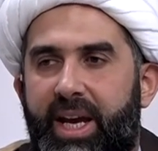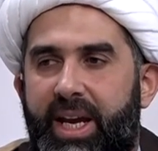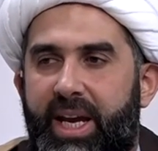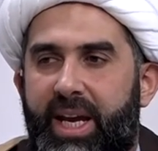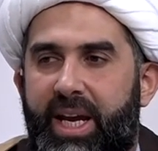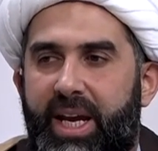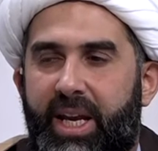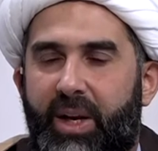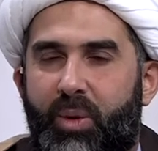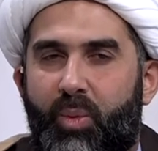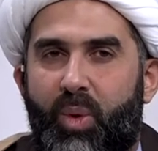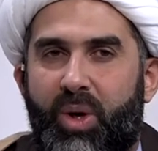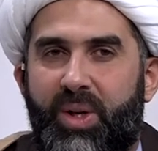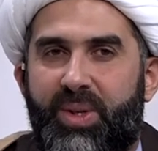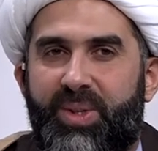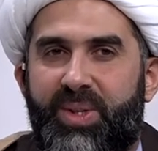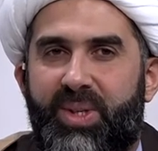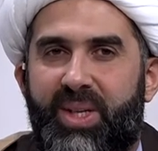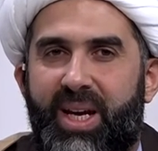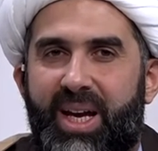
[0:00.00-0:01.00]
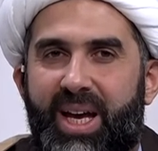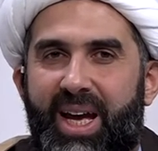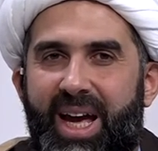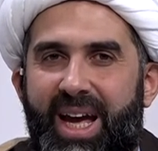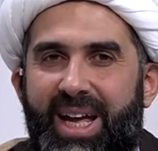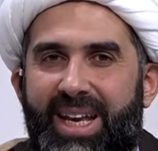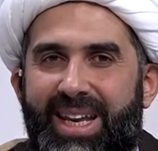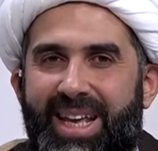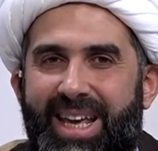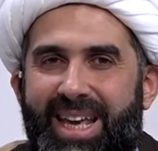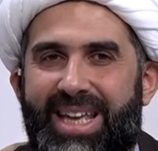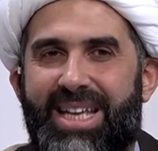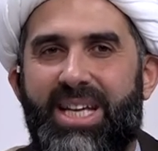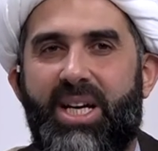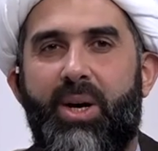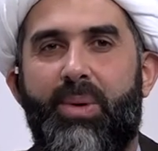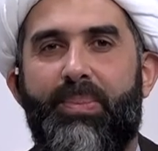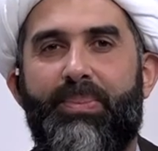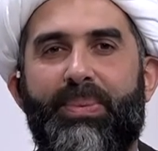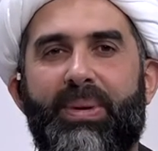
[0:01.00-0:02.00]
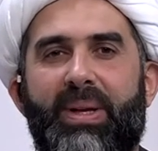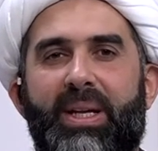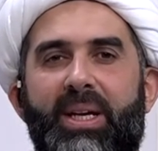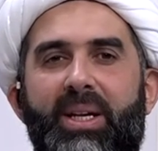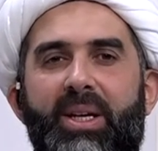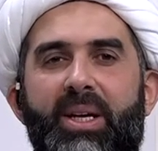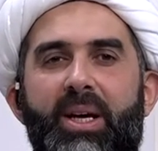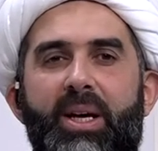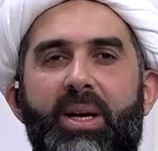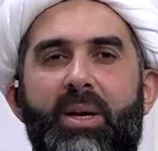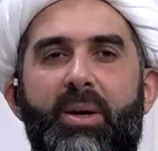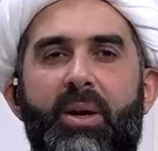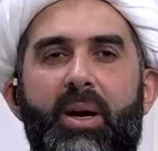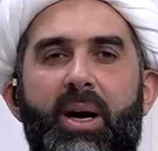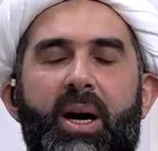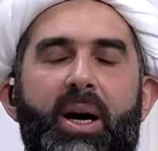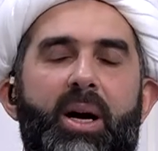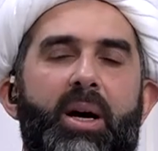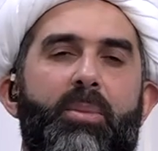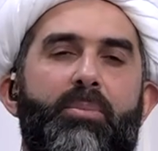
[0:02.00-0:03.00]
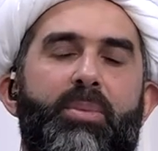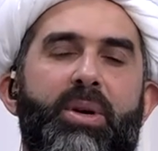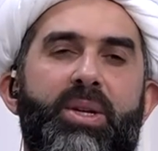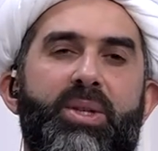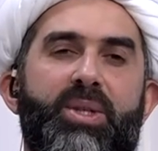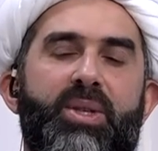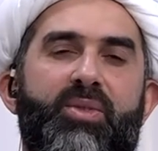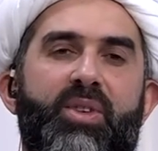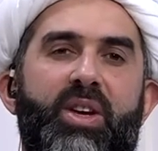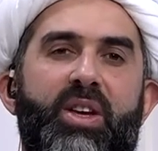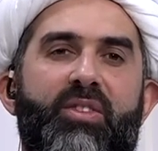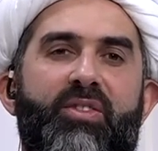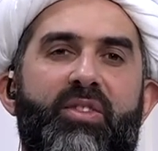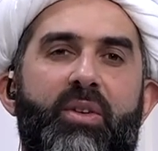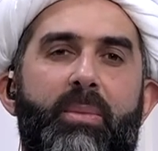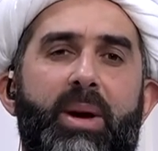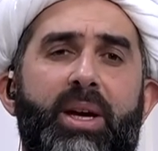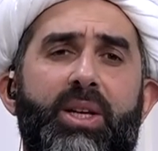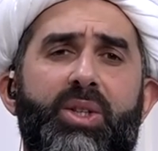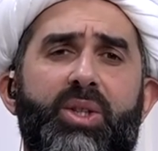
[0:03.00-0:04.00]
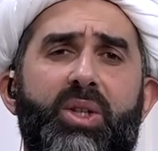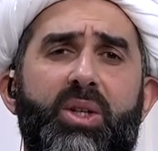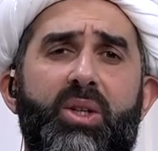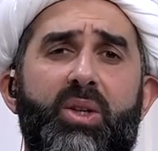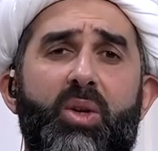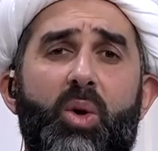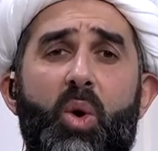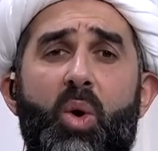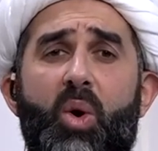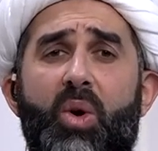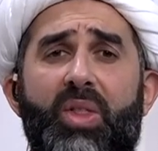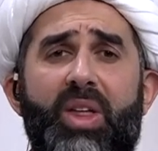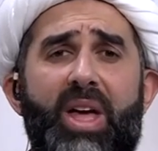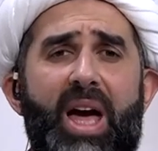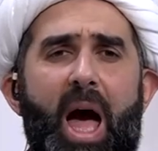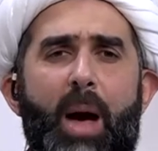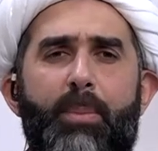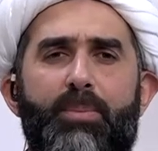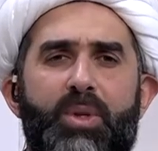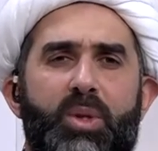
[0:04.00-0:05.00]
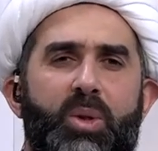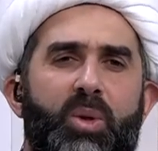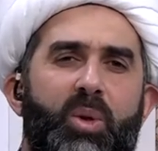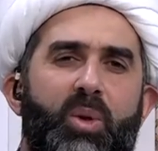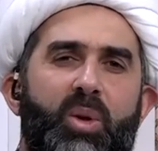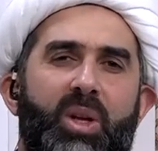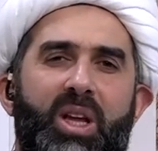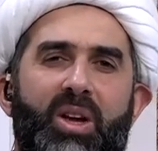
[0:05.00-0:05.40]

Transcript: it was an incomplete uh, piece of information, or they're absolutely